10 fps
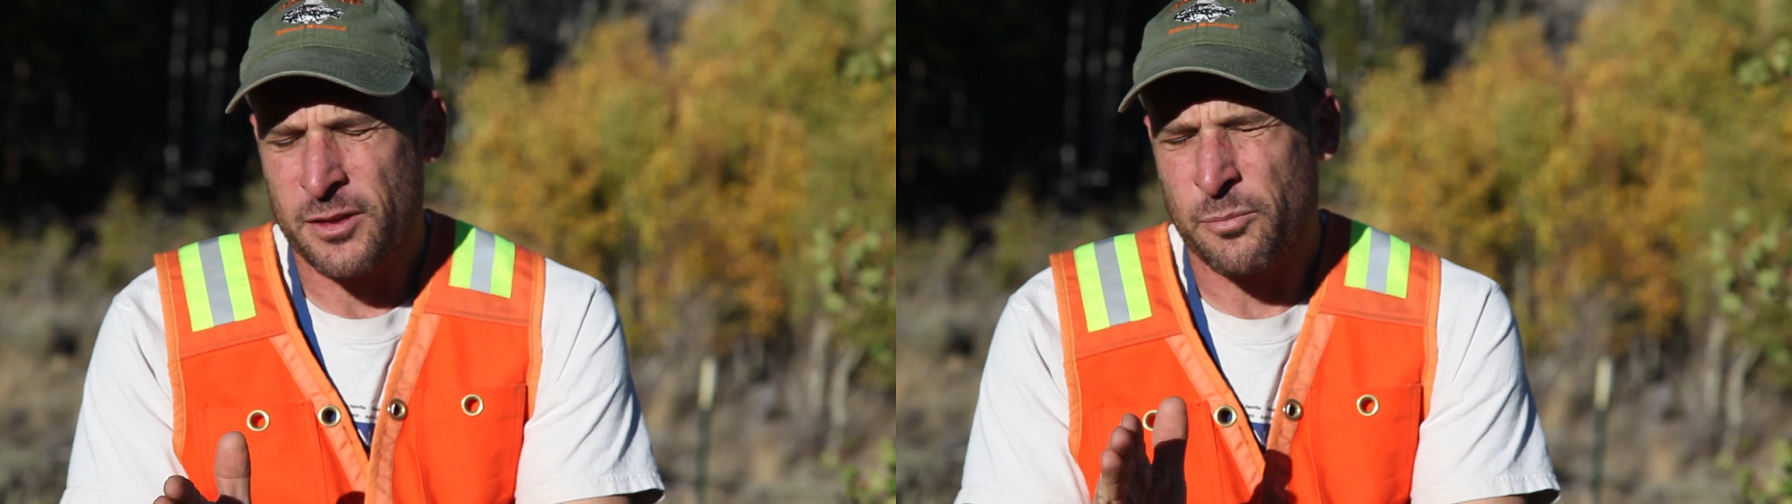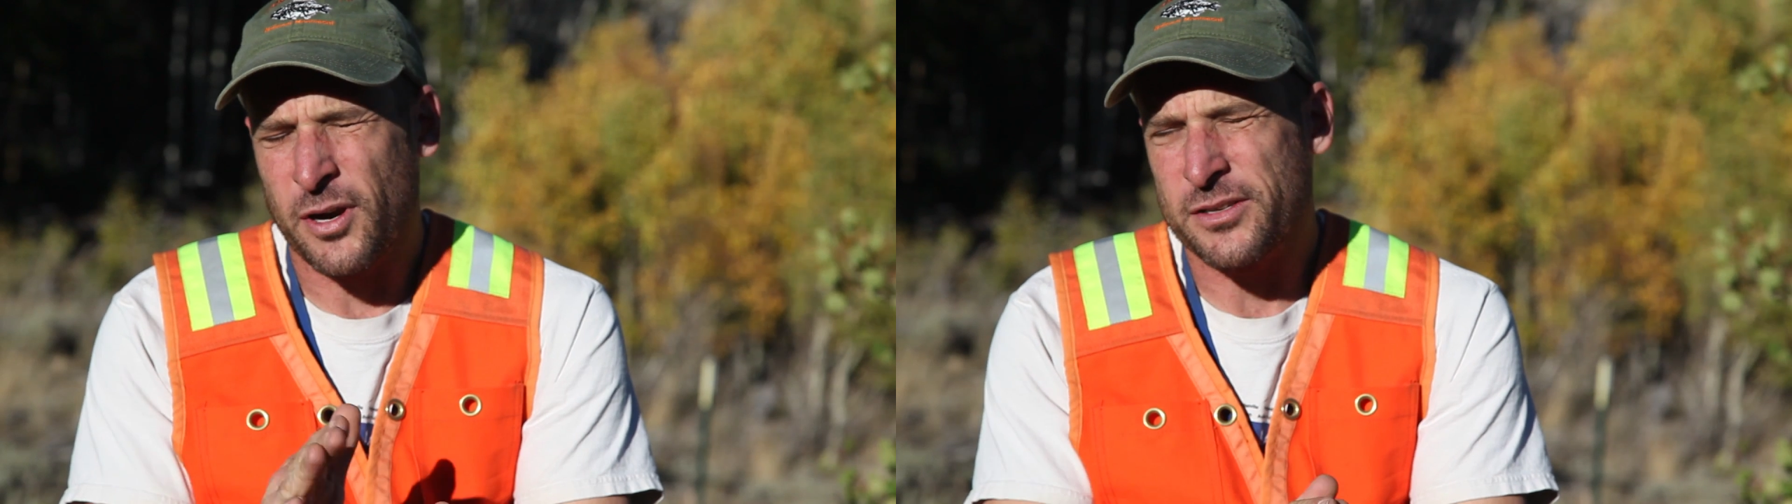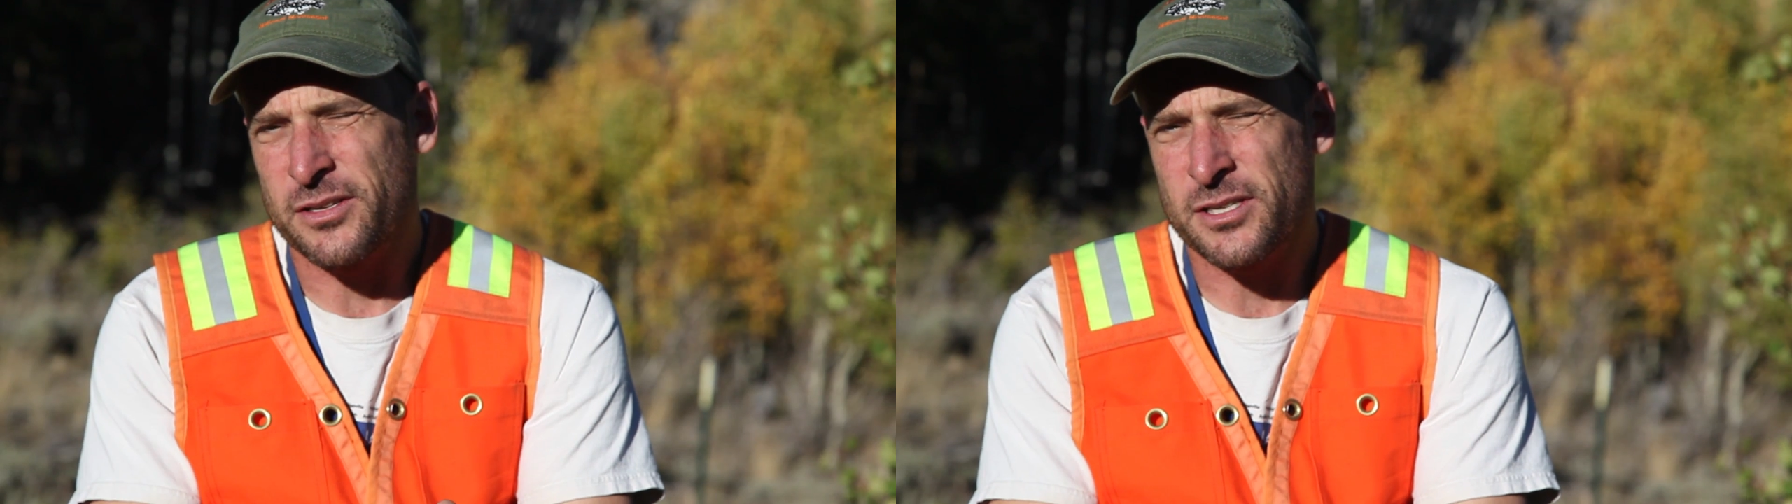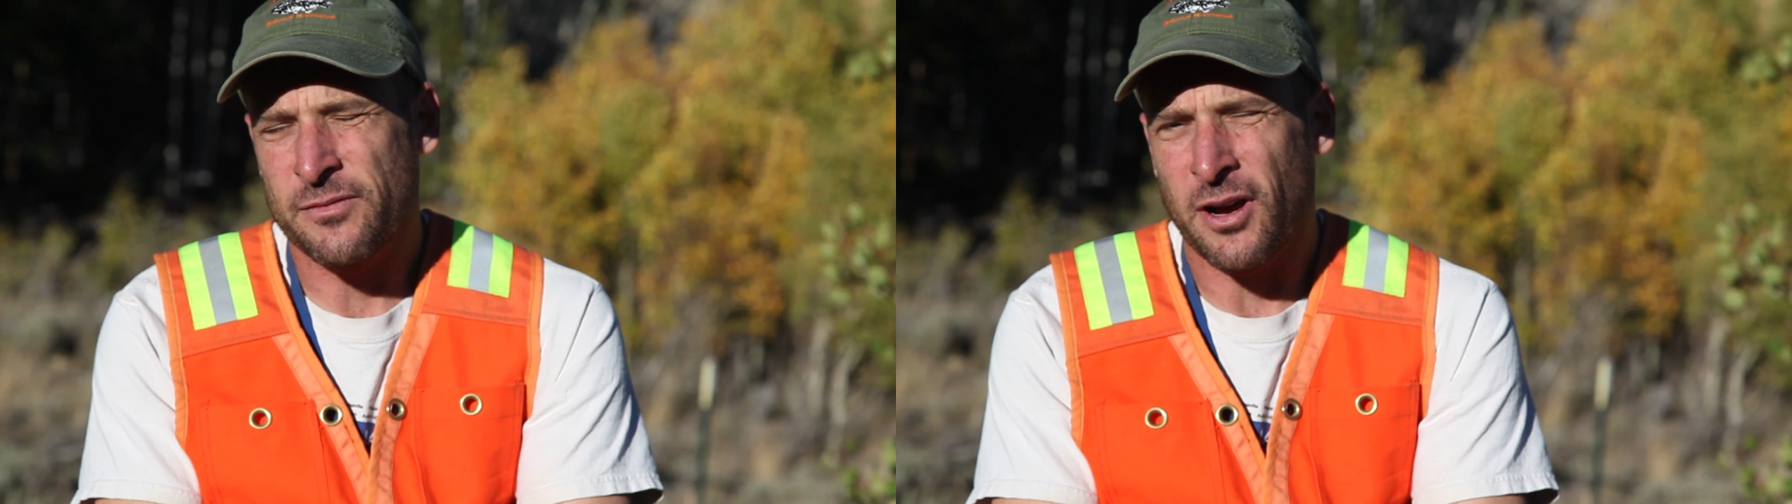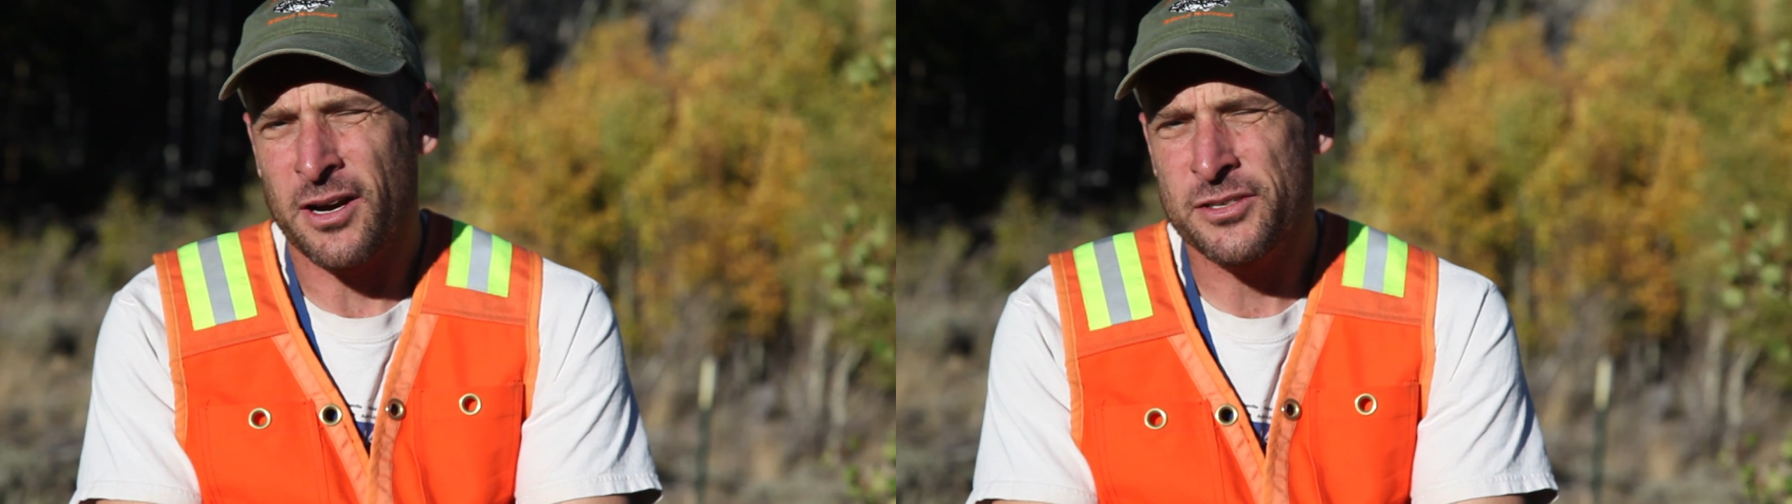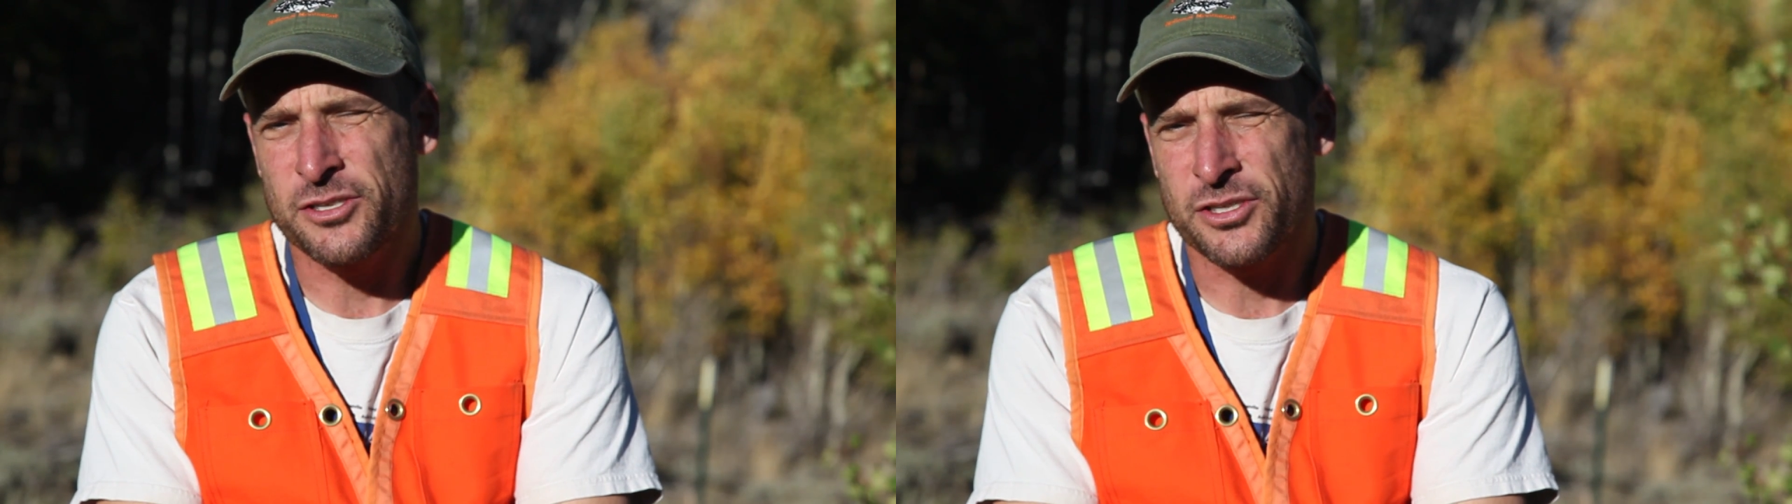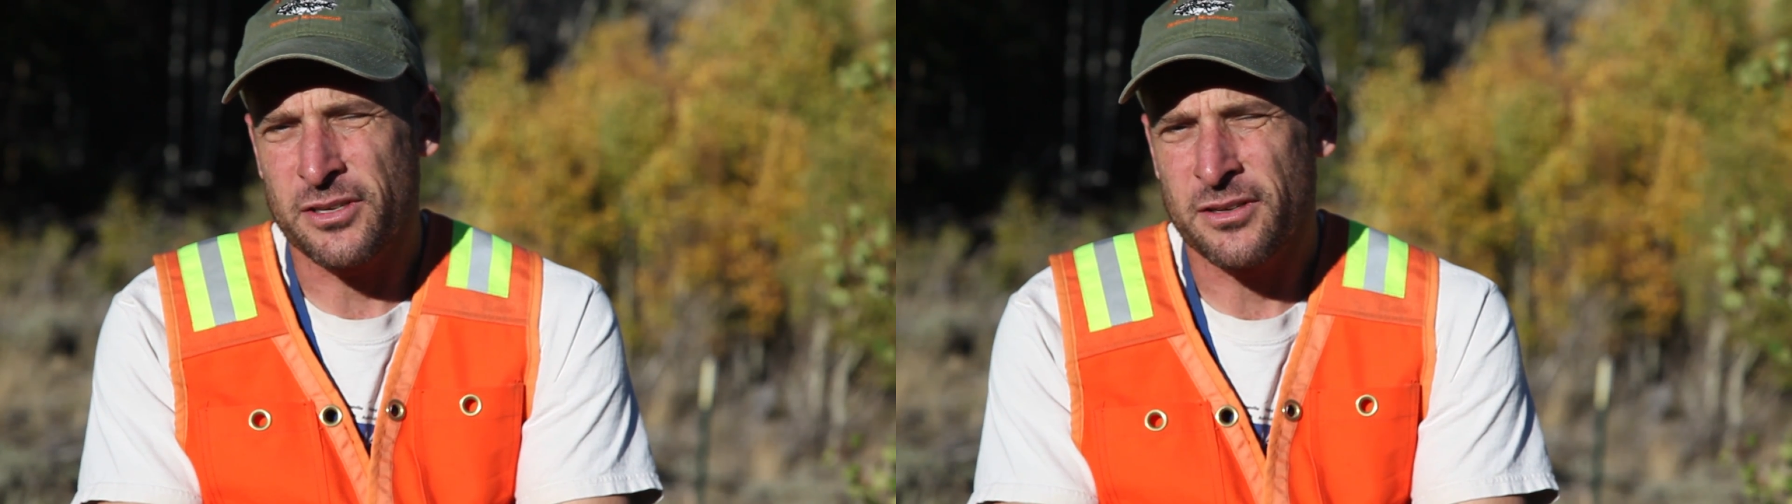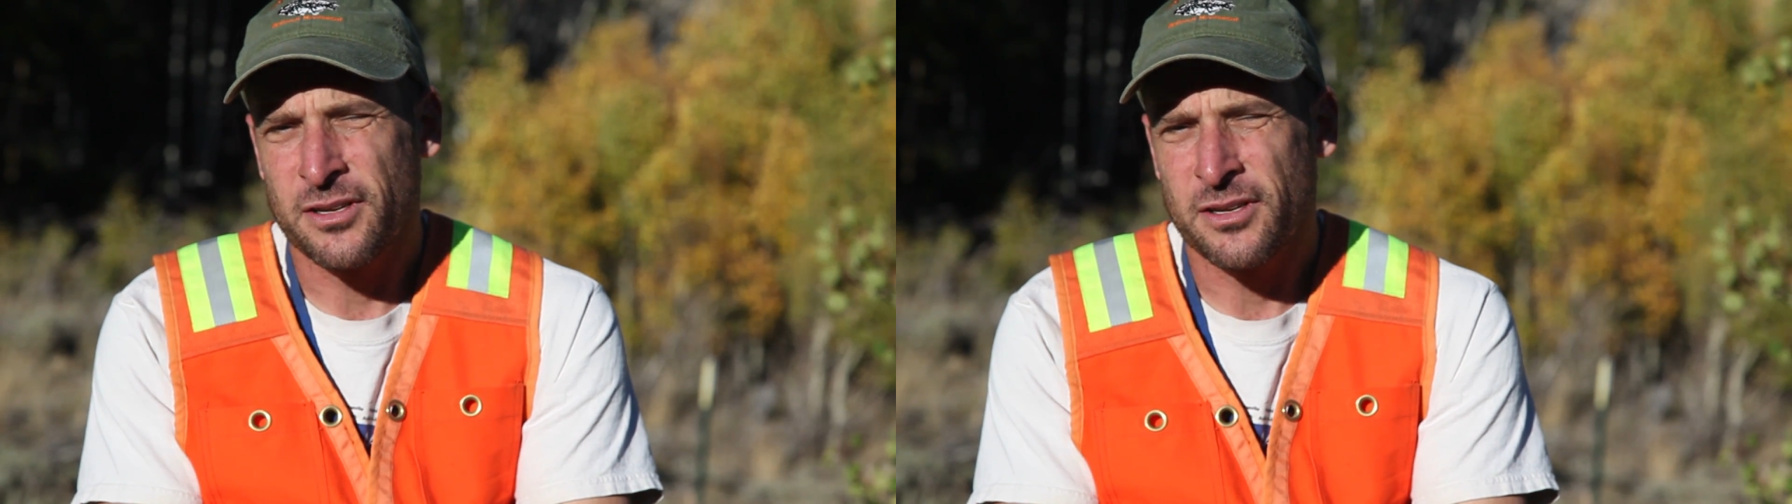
the presence of oxygen.